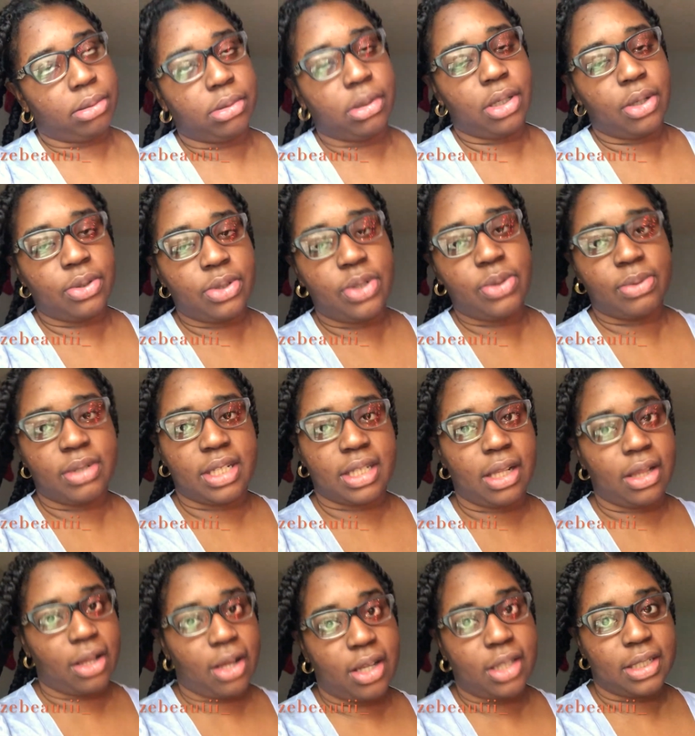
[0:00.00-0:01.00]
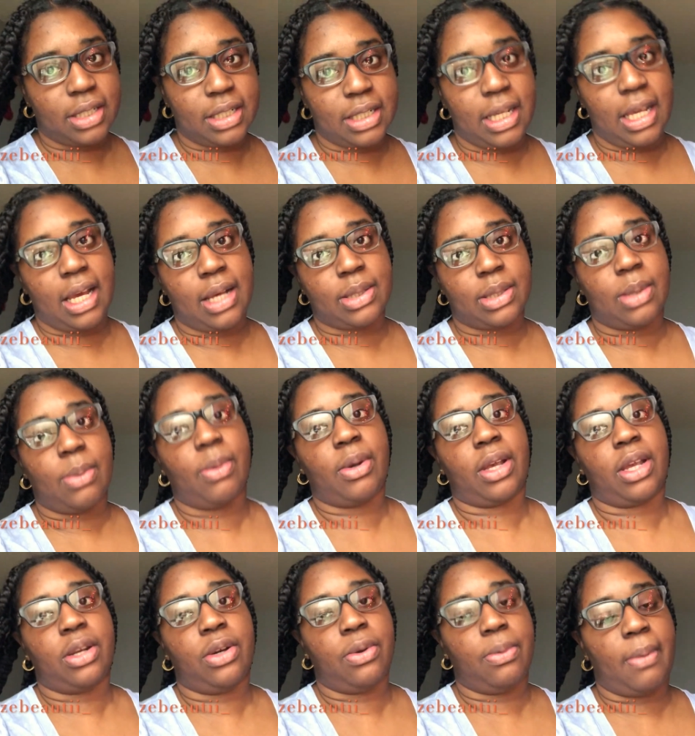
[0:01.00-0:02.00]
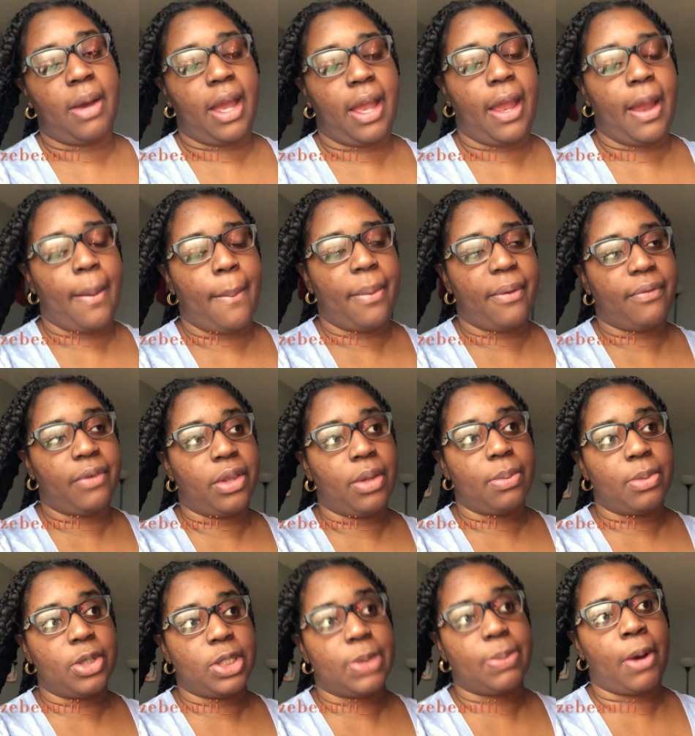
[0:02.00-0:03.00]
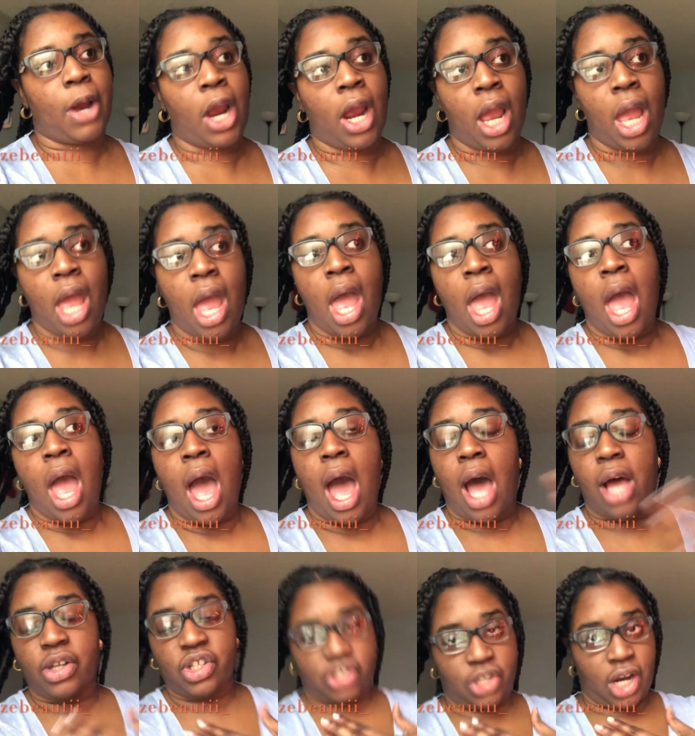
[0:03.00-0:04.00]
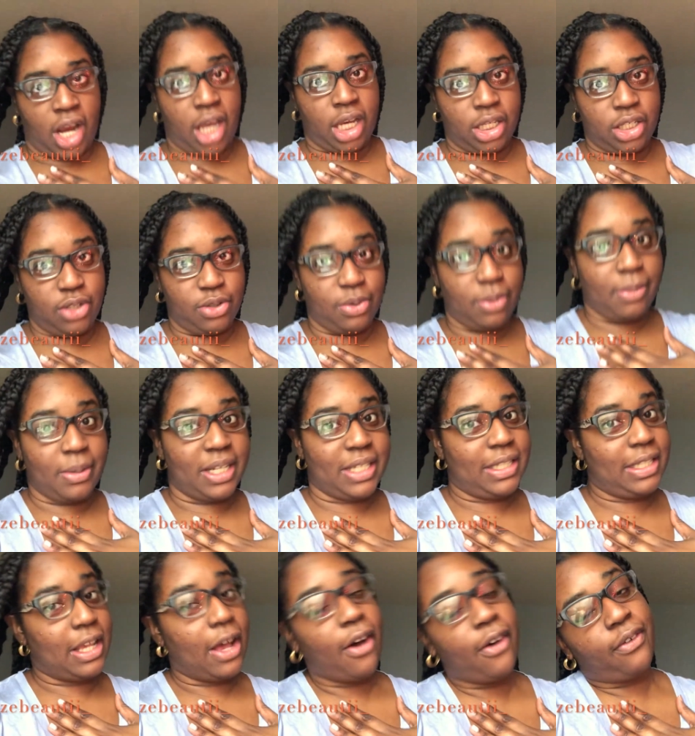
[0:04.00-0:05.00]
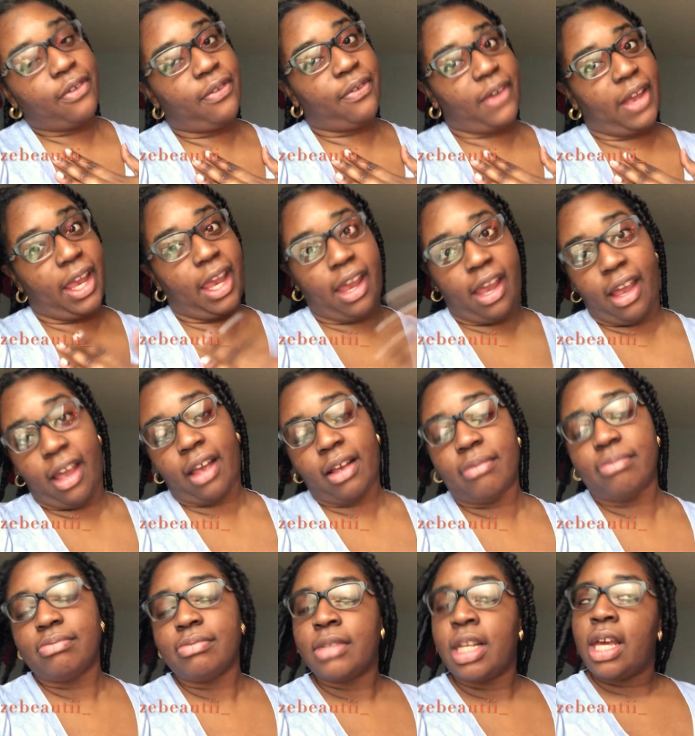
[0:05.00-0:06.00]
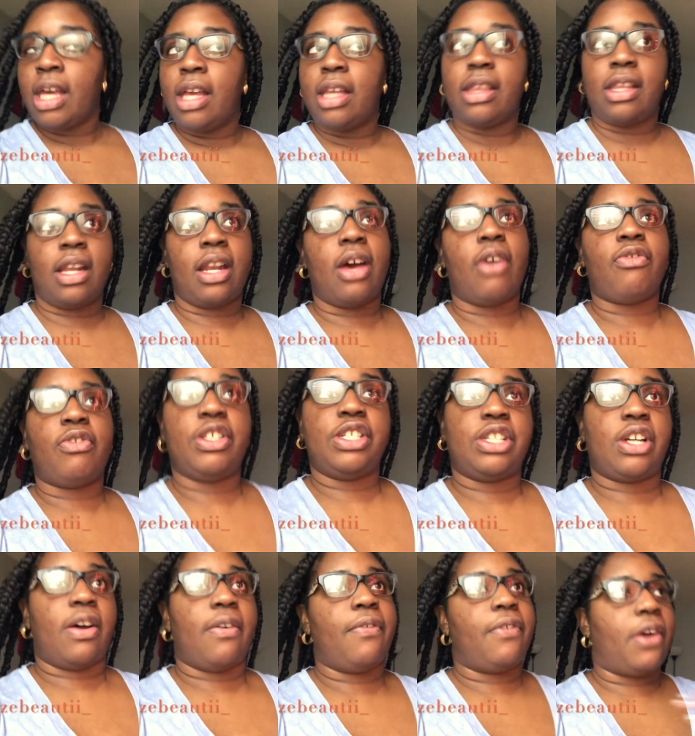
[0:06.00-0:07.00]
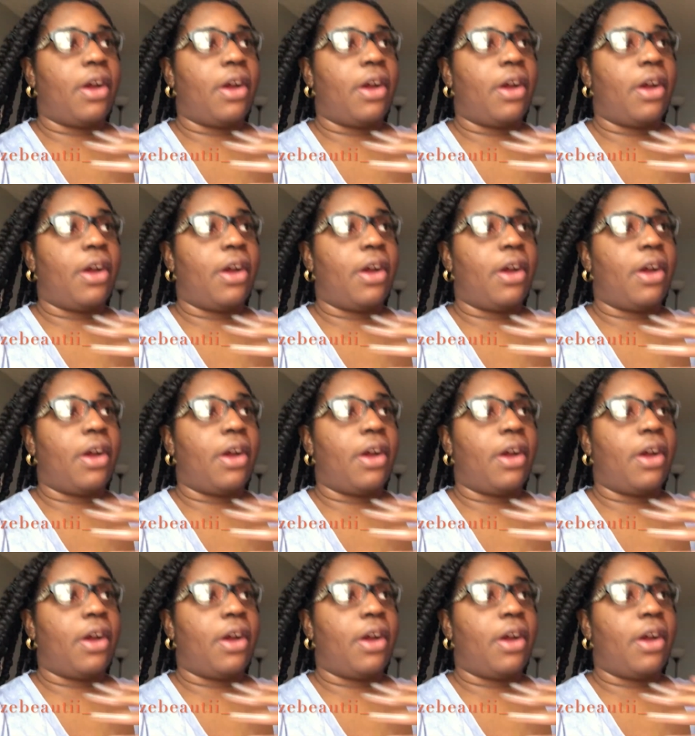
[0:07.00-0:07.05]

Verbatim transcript: go to a salon to see how someone can do my hair, but for the most part, I'll try and do it myself if I can't. Then I'll reach out for